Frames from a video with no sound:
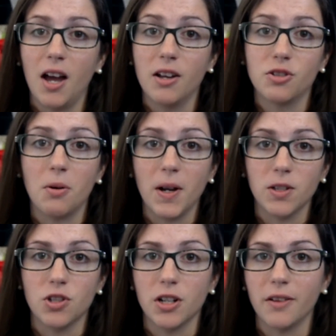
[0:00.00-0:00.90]
so I
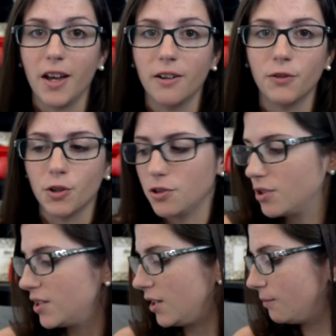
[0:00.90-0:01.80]
can share that if you're
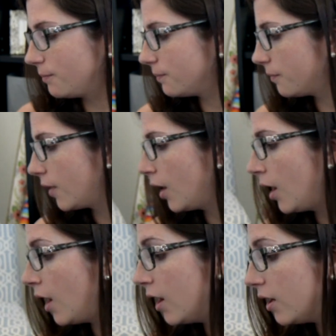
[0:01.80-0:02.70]
interested.
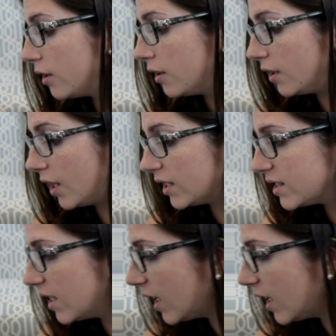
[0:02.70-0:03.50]
The next thing